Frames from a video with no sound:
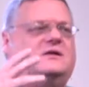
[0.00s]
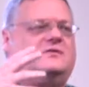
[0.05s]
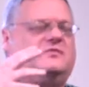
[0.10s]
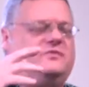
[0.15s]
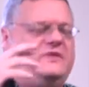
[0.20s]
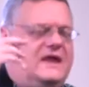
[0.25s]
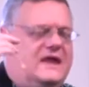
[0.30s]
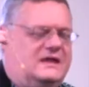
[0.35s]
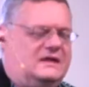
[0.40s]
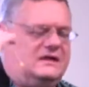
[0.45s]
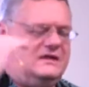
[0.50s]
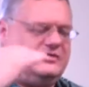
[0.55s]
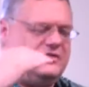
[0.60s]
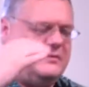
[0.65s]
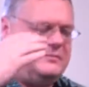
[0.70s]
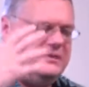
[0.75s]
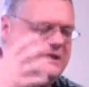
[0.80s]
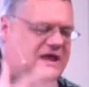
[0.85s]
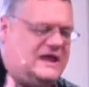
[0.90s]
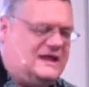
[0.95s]
then the
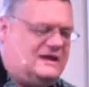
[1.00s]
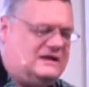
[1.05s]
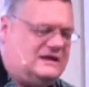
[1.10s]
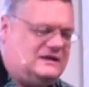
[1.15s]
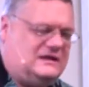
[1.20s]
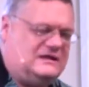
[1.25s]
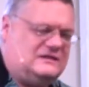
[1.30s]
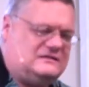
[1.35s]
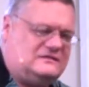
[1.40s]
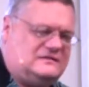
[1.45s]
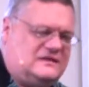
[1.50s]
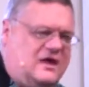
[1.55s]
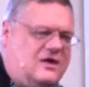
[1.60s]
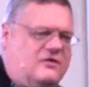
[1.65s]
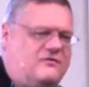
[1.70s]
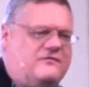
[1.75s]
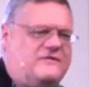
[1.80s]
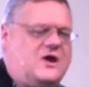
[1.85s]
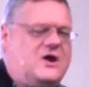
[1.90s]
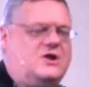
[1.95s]
planet
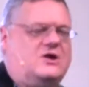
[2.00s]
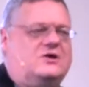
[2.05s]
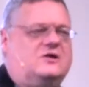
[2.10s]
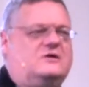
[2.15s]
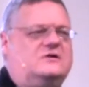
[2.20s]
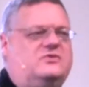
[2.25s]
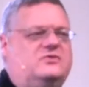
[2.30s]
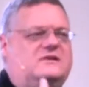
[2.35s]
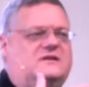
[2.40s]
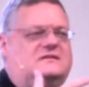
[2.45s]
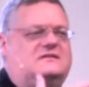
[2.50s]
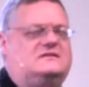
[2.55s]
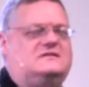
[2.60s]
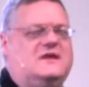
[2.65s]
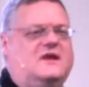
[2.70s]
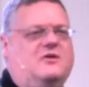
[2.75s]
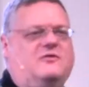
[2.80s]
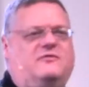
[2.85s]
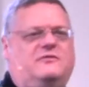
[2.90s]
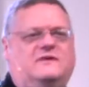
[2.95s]
itself, our earth
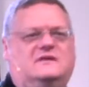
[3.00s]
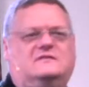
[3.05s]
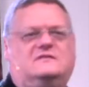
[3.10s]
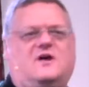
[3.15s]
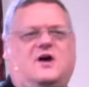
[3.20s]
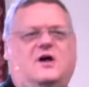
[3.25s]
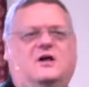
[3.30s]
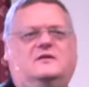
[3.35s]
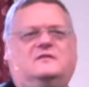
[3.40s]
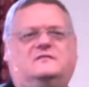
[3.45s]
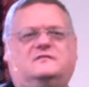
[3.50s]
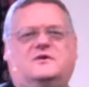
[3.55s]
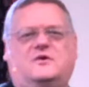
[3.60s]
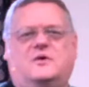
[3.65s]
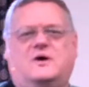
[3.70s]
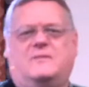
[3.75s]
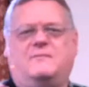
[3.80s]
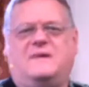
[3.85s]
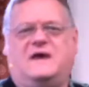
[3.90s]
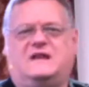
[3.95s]
itself, is also
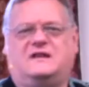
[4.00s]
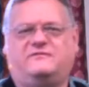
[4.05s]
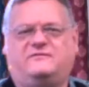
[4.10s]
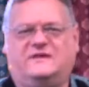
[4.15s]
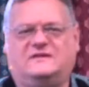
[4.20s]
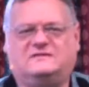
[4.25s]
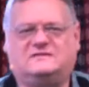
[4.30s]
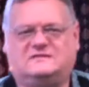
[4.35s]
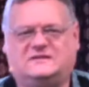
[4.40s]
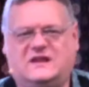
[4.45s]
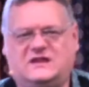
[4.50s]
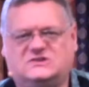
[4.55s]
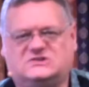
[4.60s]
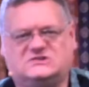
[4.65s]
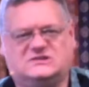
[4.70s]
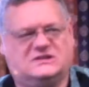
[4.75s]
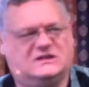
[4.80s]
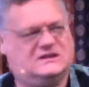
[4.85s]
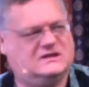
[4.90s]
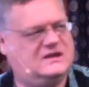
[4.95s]
a
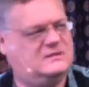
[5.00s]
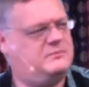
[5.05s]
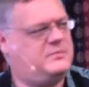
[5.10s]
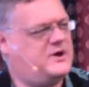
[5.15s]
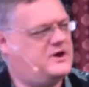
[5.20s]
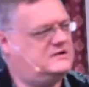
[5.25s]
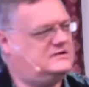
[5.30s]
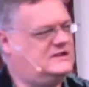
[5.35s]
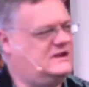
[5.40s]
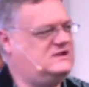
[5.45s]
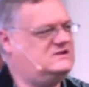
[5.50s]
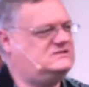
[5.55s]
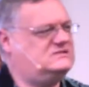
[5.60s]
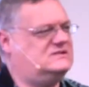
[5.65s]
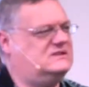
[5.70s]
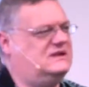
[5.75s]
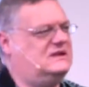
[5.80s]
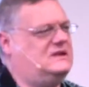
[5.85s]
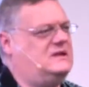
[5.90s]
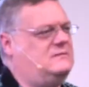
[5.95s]
manifestation, an
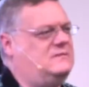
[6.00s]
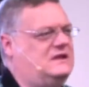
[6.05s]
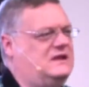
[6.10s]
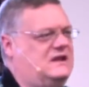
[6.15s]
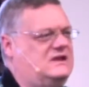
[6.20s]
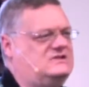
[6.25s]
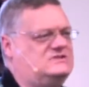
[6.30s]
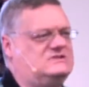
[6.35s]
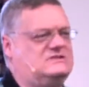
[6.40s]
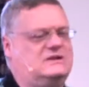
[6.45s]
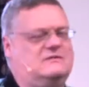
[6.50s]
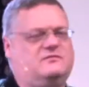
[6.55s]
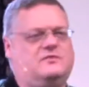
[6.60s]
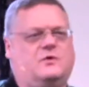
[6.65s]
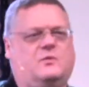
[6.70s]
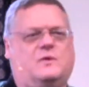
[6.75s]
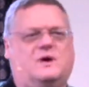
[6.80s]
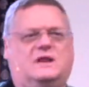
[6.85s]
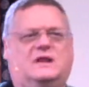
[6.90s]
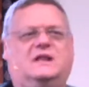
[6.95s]
impartation, an emanation of the
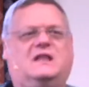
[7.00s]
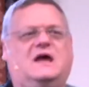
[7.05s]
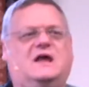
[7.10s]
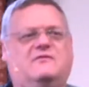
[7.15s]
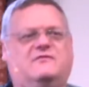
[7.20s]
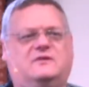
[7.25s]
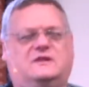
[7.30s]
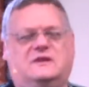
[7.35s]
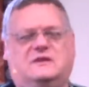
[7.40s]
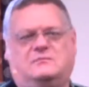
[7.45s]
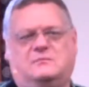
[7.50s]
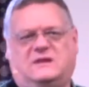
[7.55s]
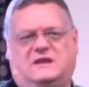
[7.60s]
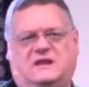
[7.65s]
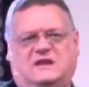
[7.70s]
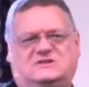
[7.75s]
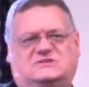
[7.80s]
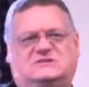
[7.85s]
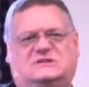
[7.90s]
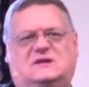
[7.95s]
one life, an
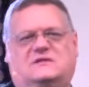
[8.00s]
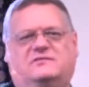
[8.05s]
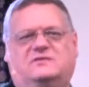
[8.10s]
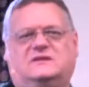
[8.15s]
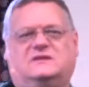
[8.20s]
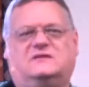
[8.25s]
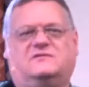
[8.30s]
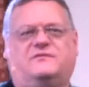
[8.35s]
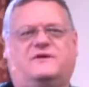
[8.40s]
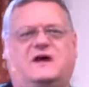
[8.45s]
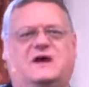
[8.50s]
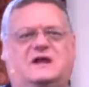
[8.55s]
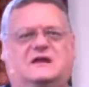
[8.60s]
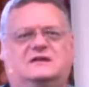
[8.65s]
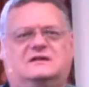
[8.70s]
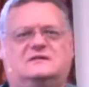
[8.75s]
emanation of the divine